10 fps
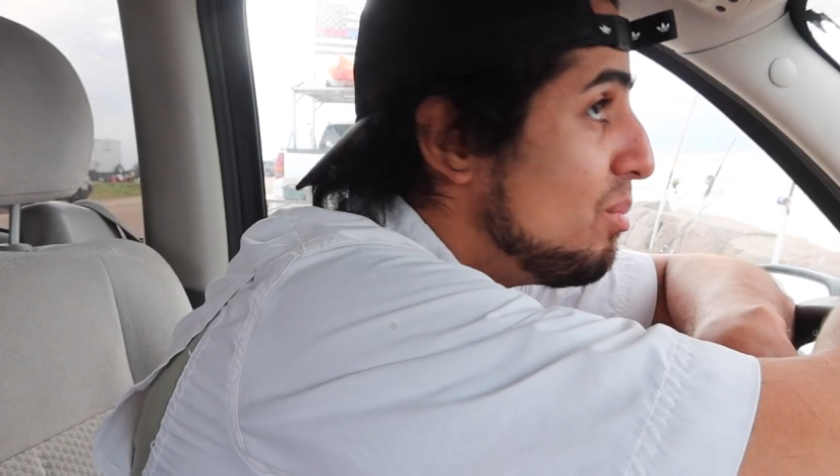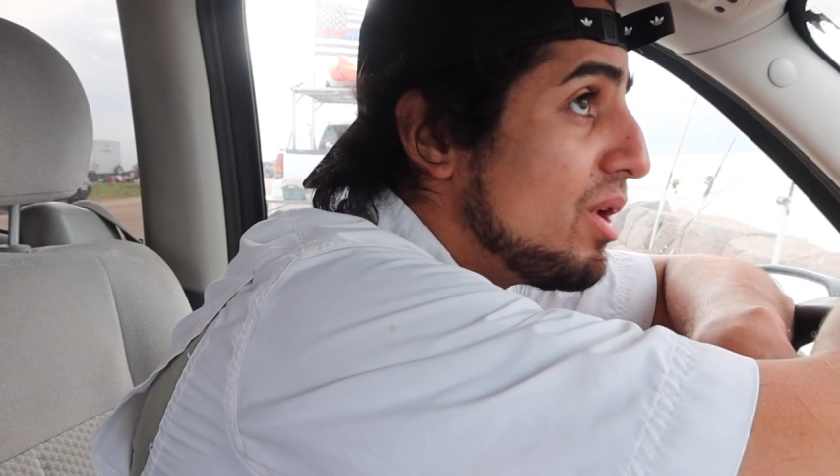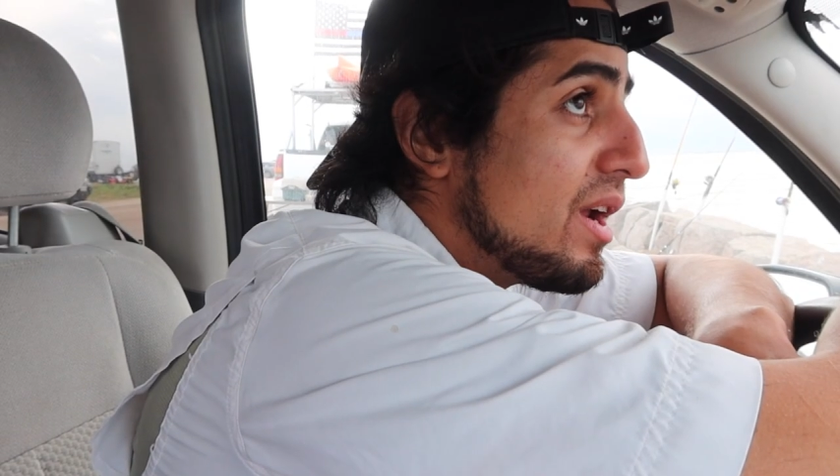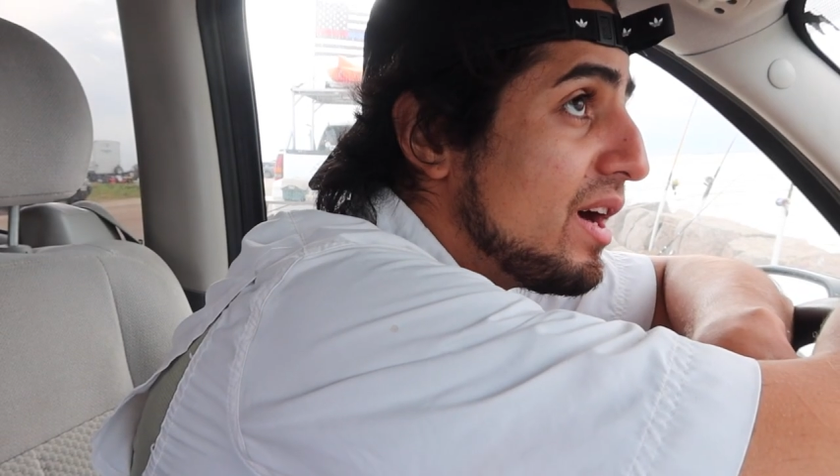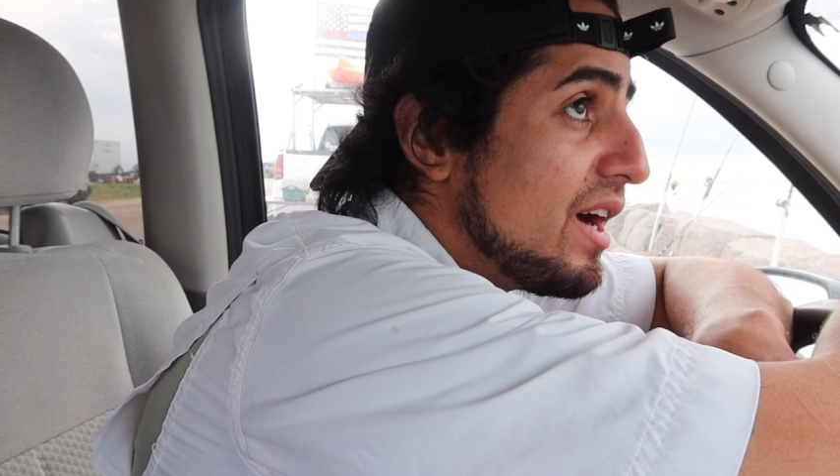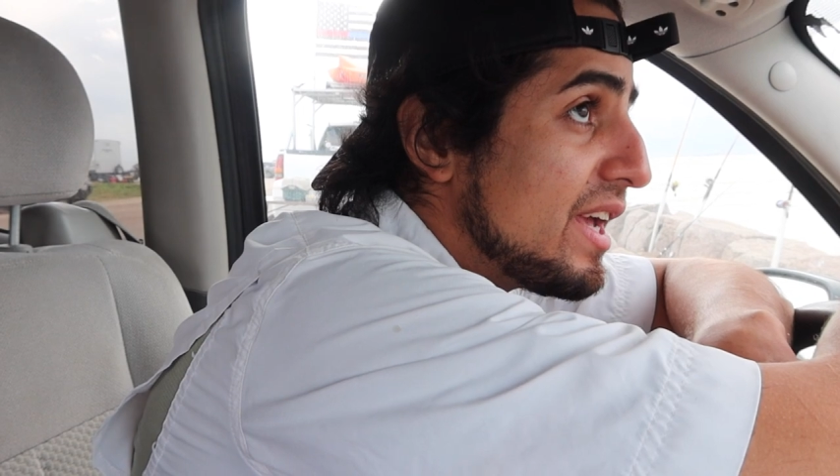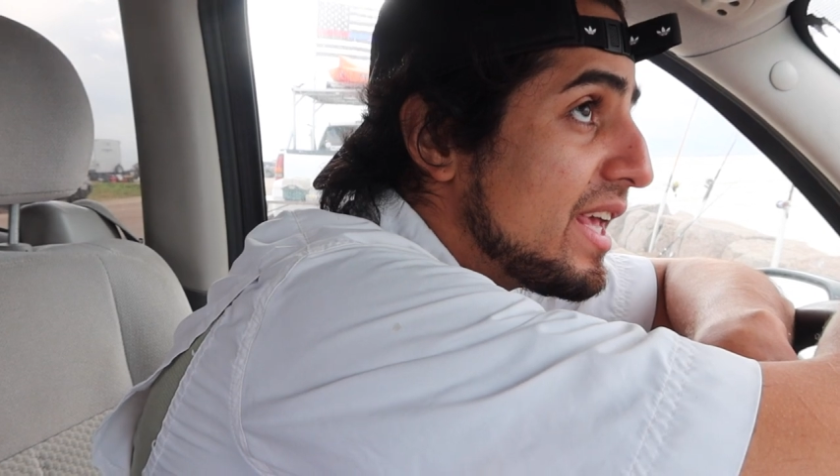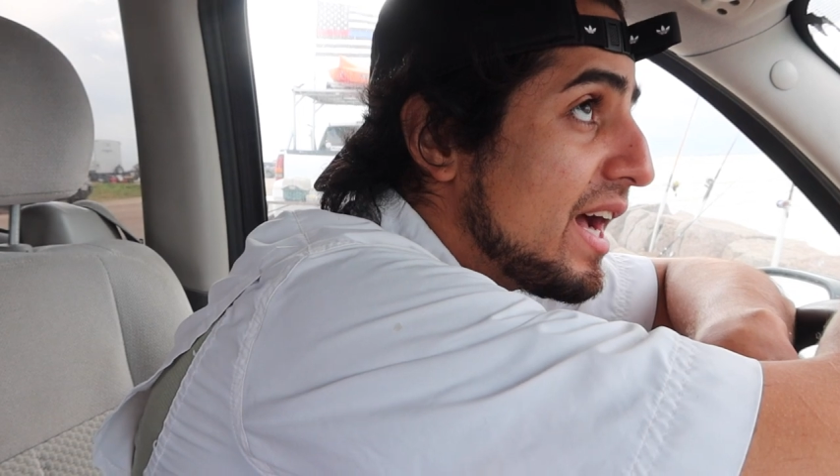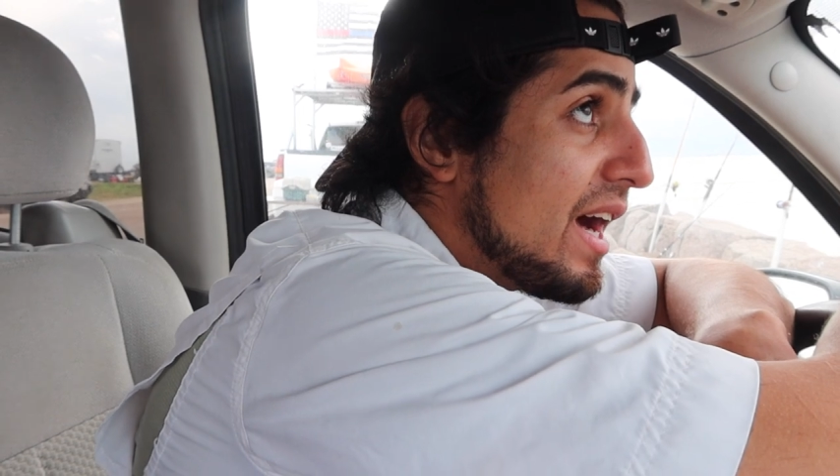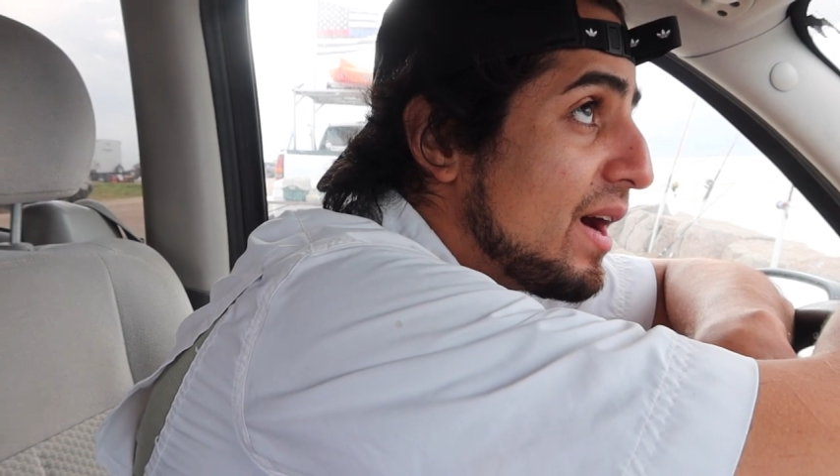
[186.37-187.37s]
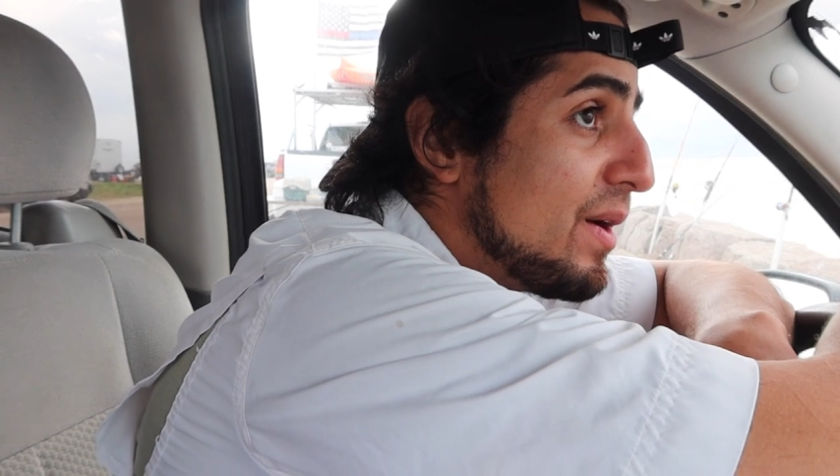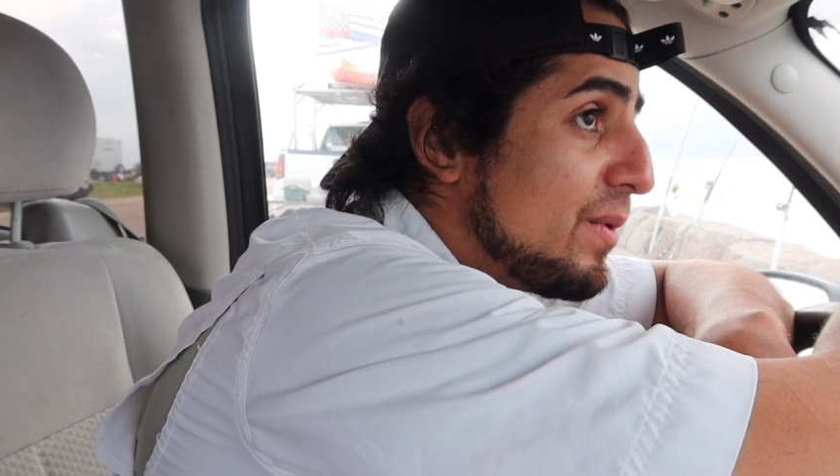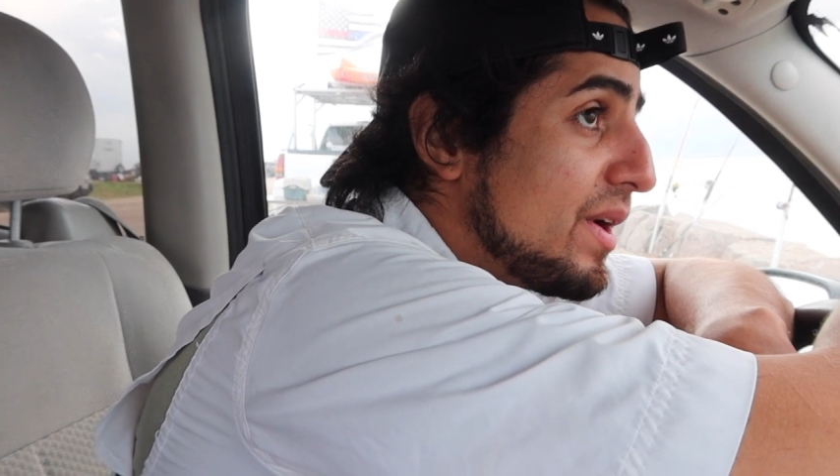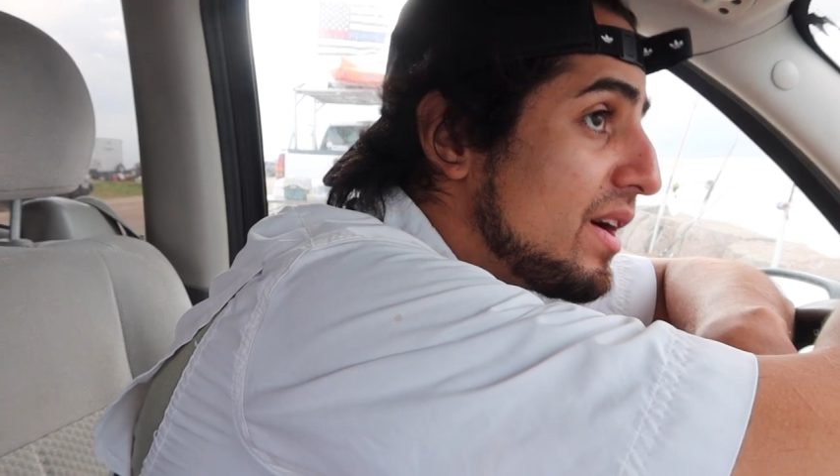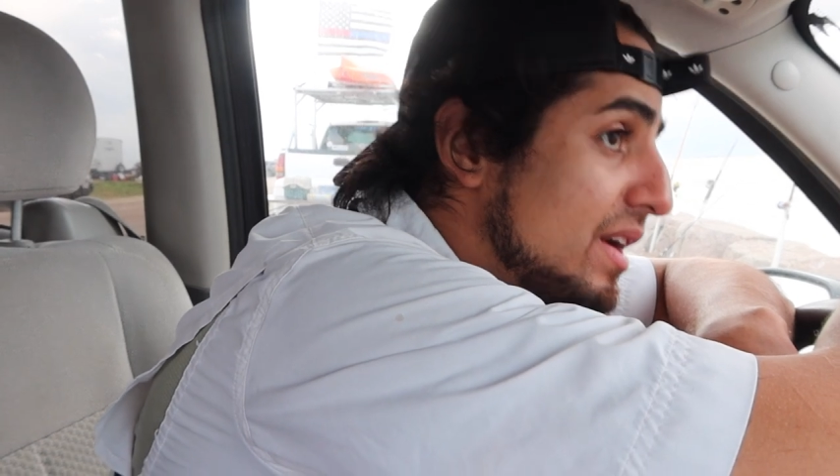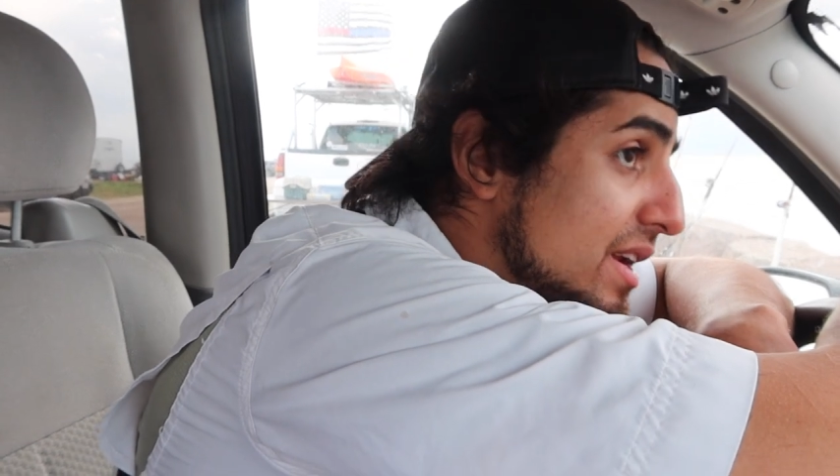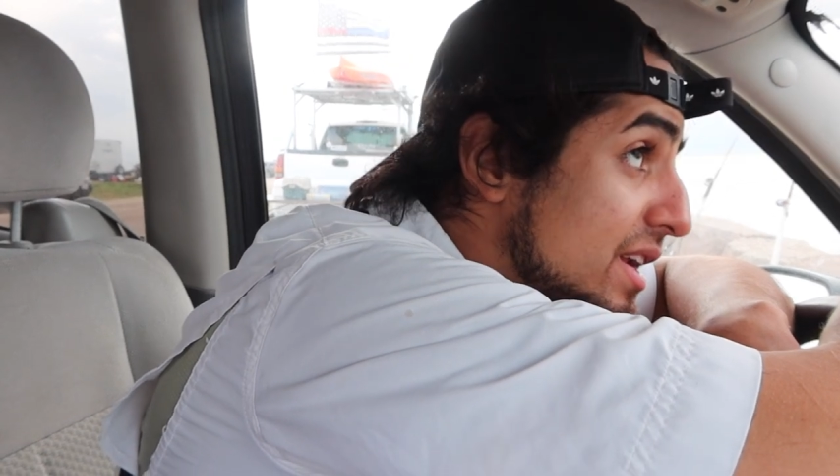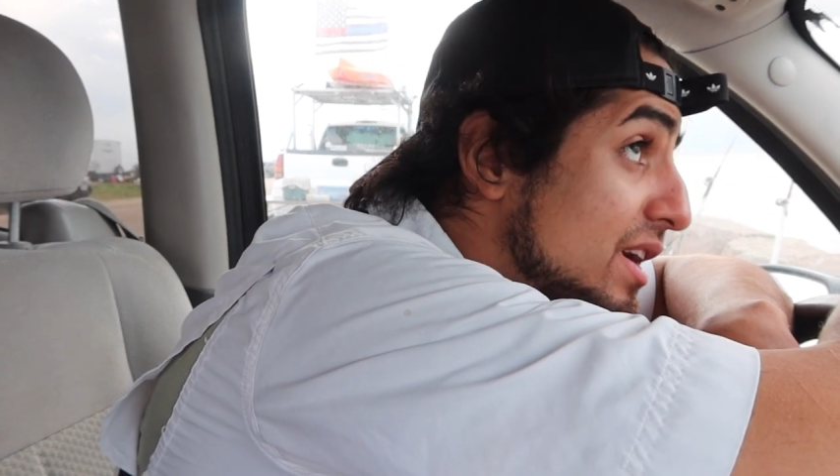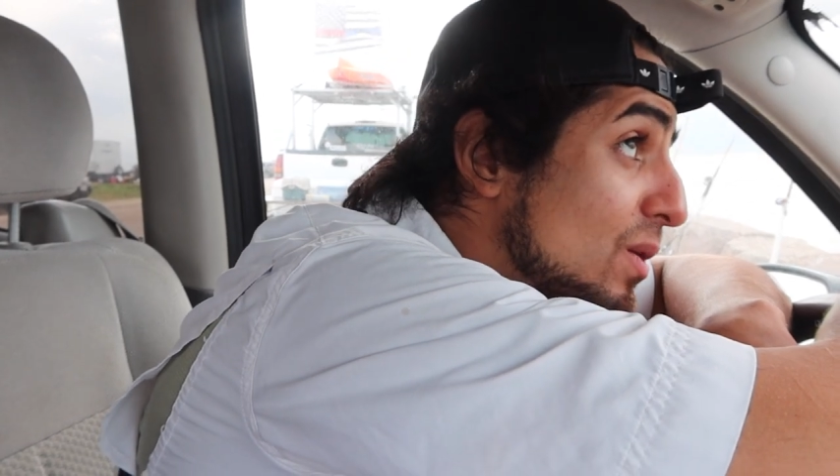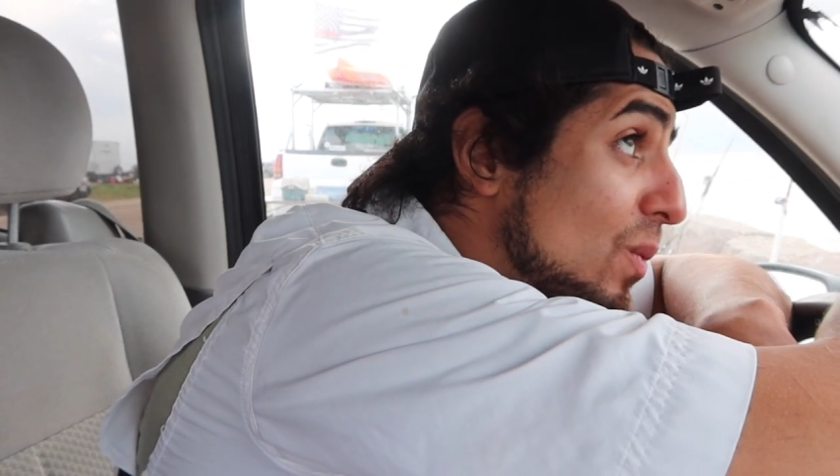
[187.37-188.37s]
But uh, yeah, we are in
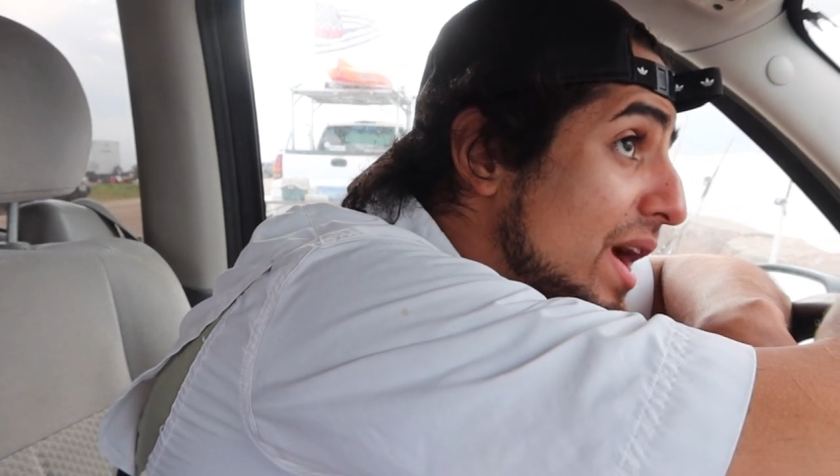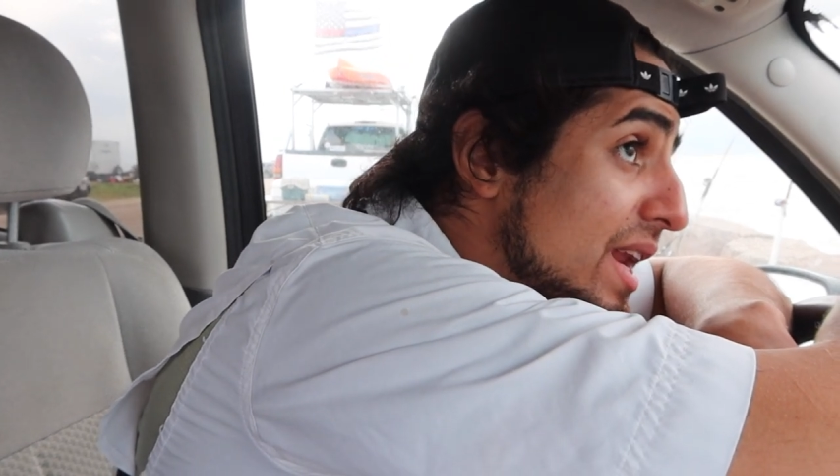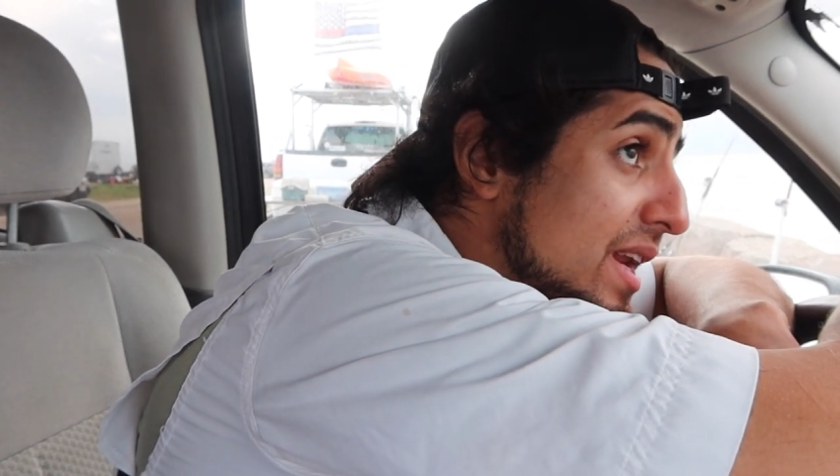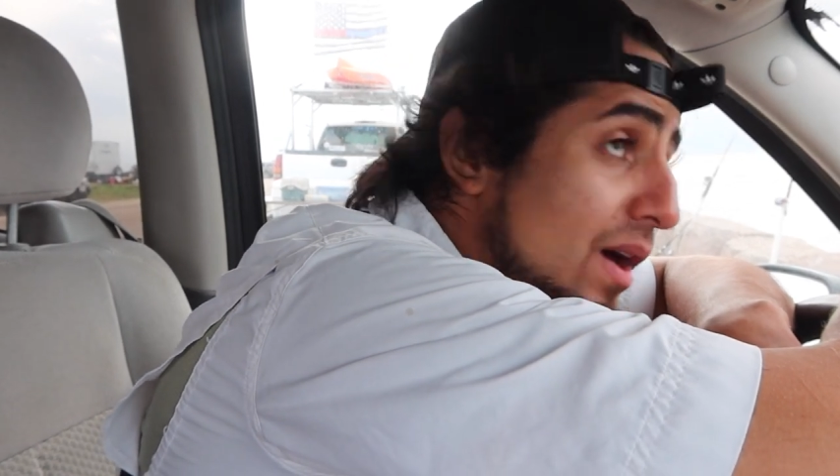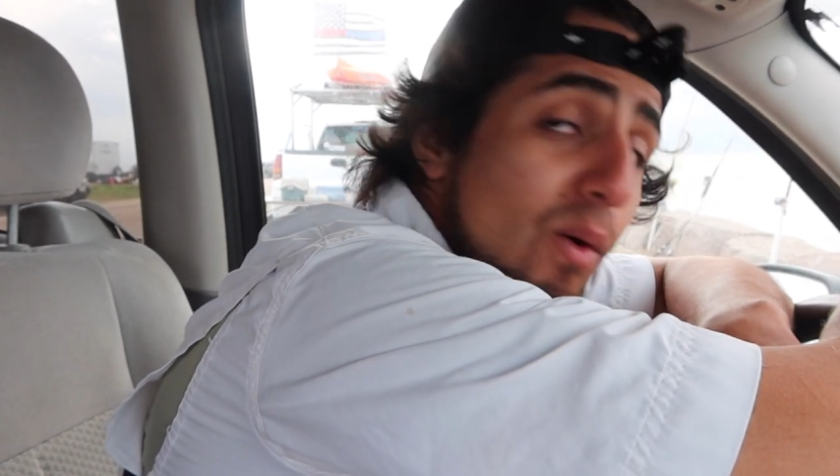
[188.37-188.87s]
here waiting.